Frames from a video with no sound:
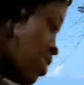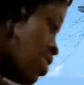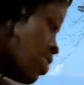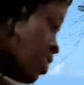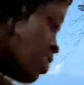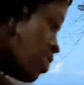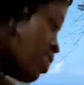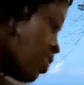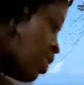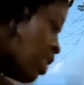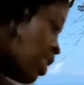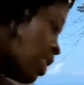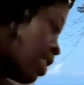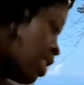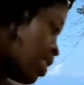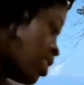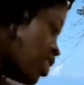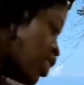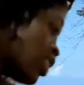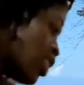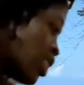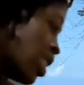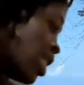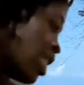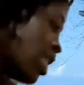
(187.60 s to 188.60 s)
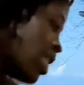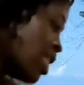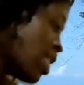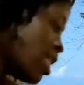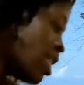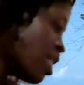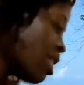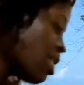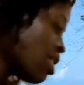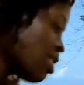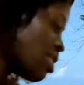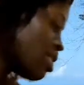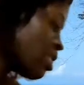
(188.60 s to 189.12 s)
So
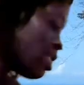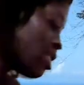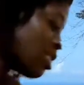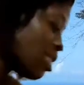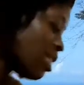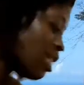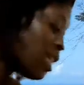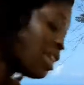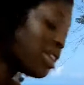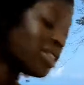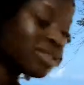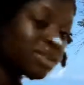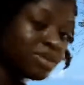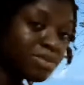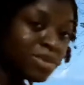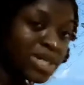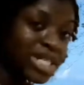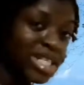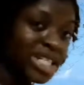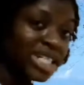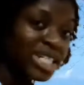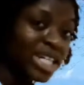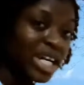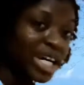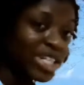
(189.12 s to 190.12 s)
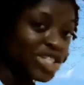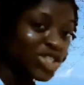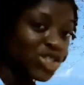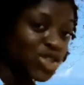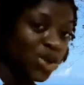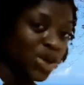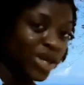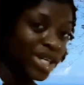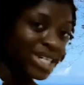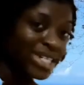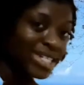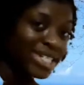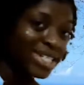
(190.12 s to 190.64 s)
A meaning
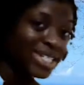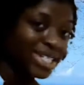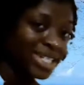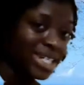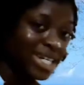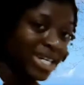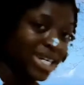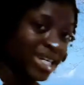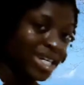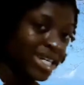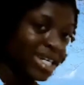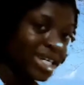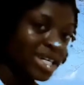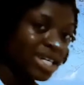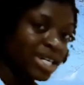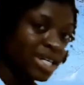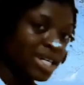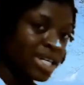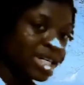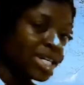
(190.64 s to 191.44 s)
adjoint A